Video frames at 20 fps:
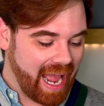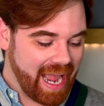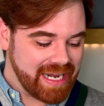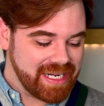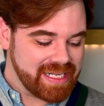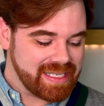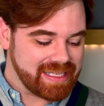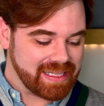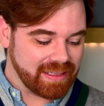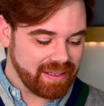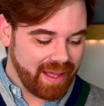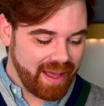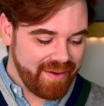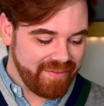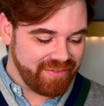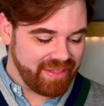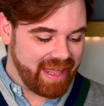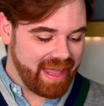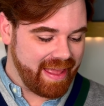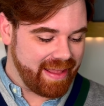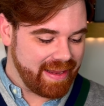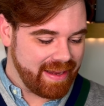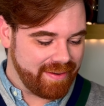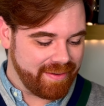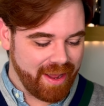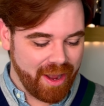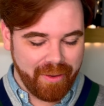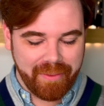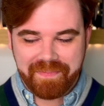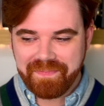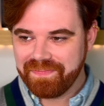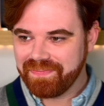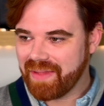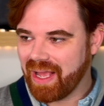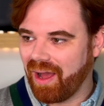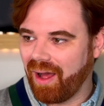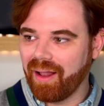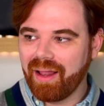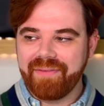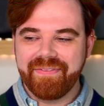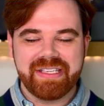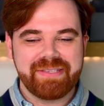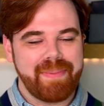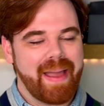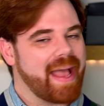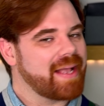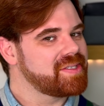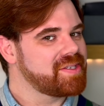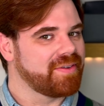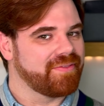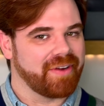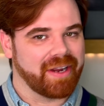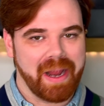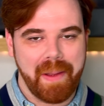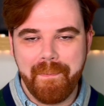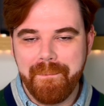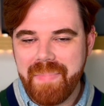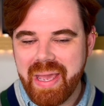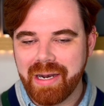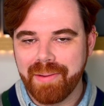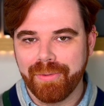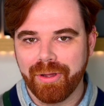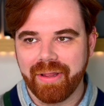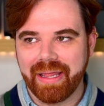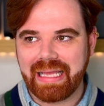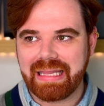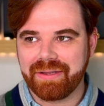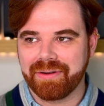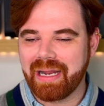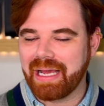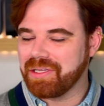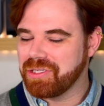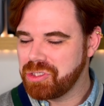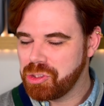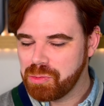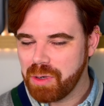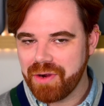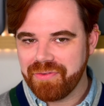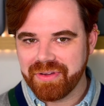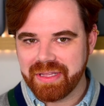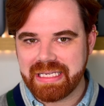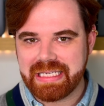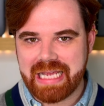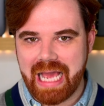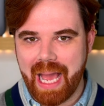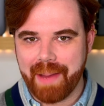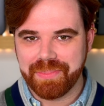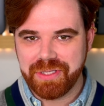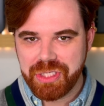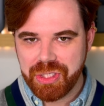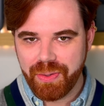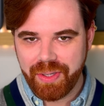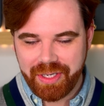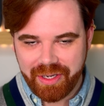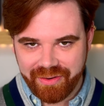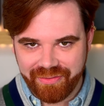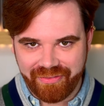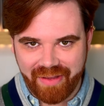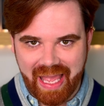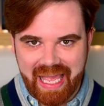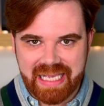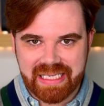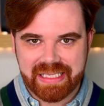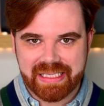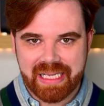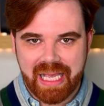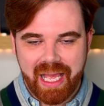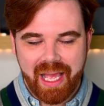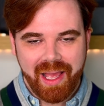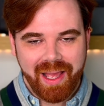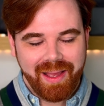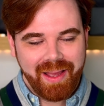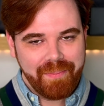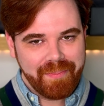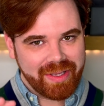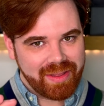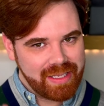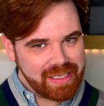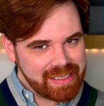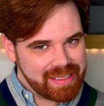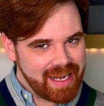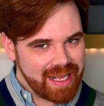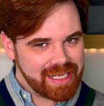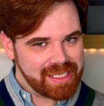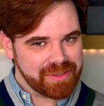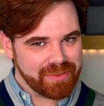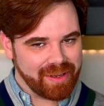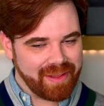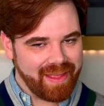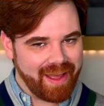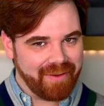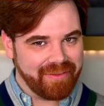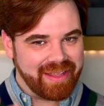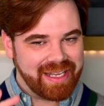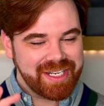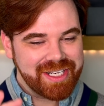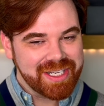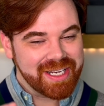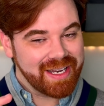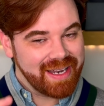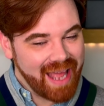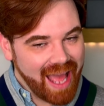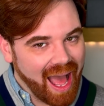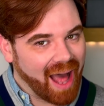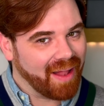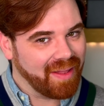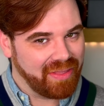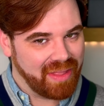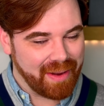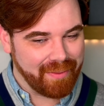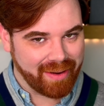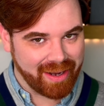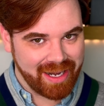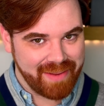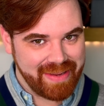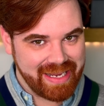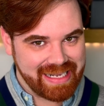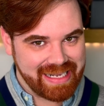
I just love that, you know, all of his bags are very minimal. Like they're not too over the top, too in your face. But this next one though, this Chanel that we're gonna be